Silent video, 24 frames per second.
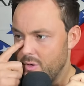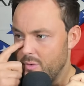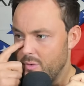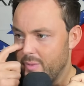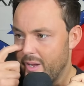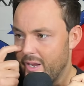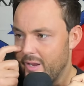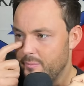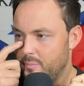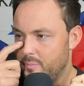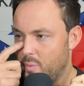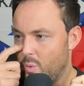
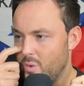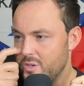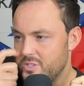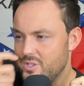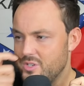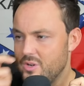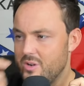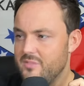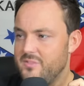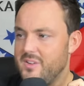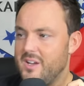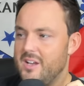by a
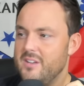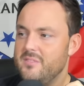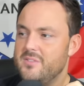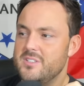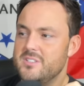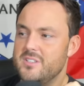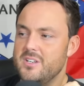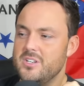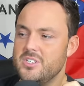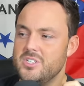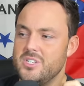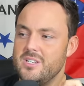board-certified
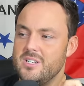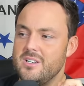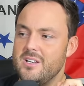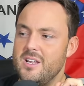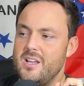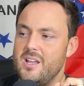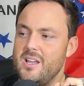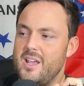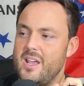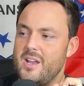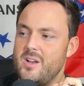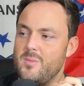physician,
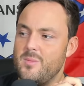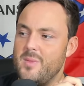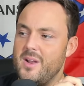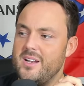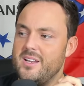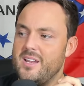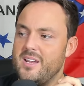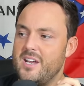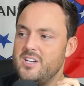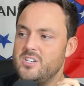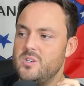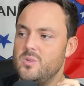and your
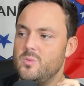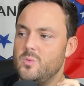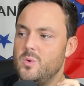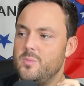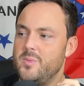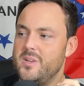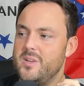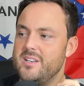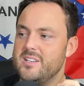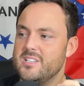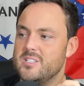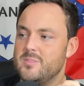medication will
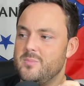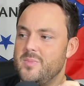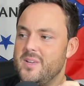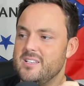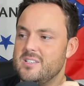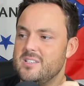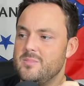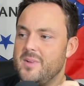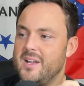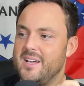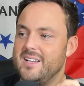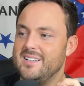be
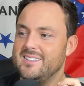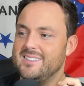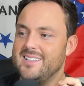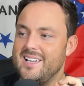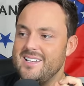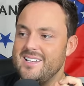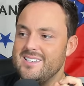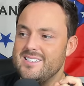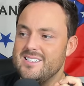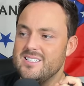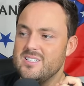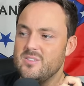dispensed by a
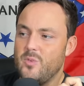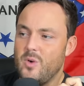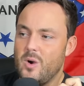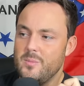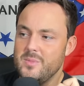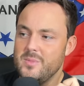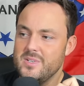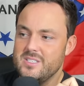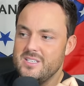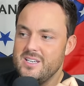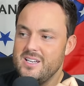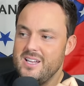licensed
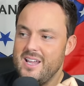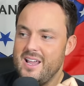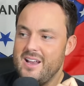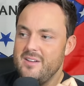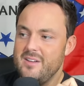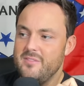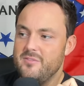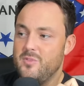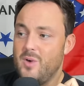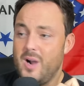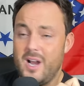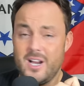pharmacy at a
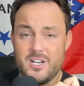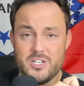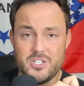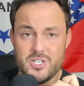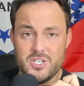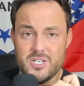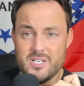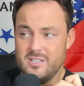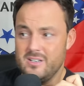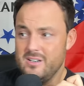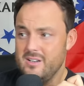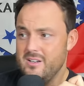
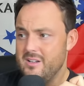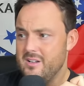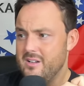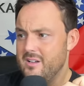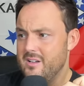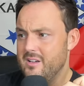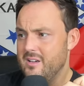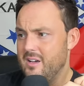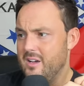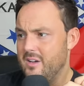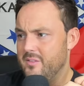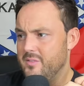fraction
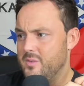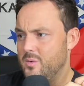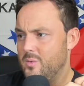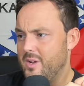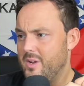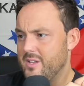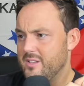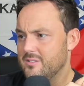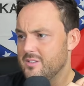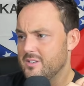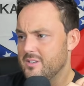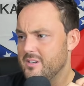of the
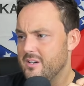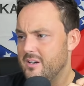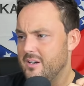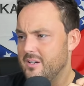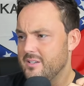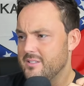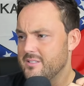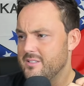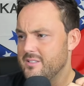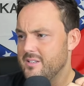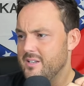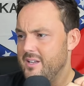regular
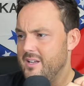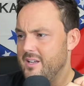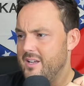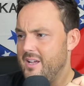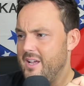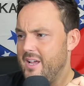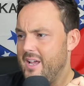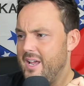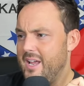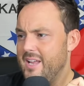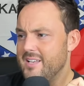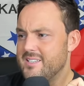cost.
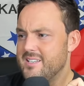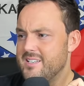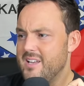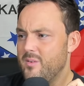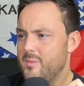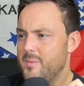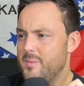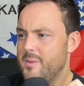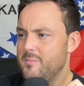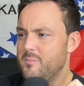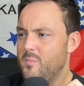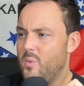It's never
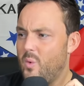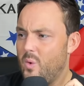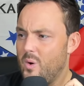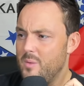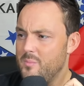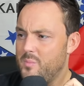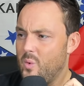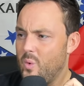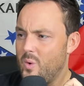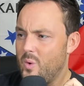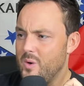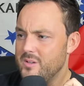been more
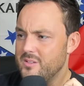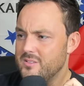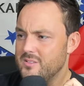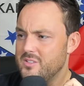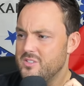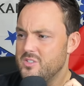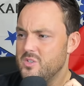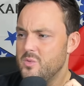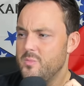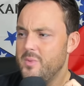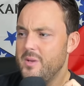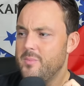important
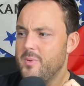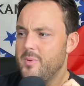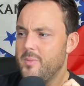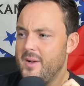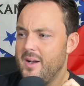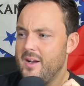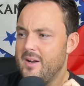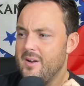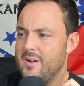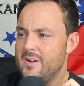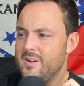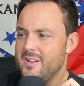to be
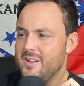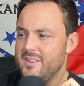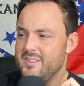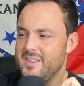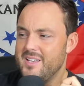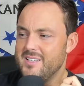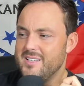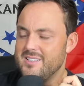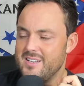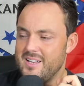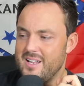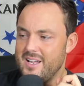prepared
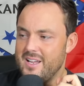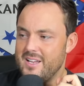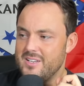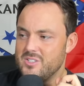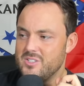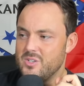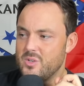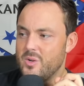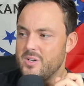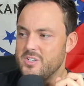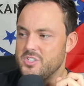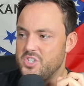than today. So
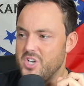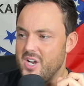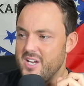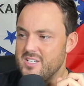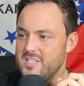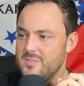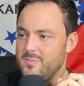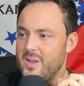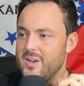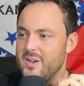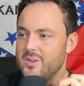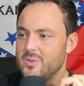go to
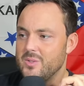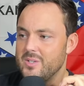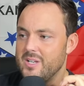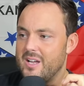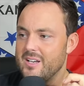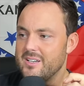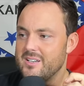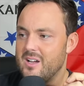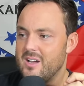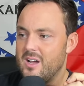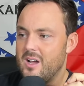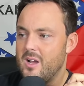jace medical
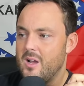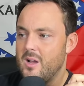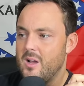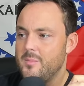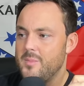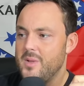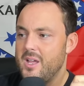dot com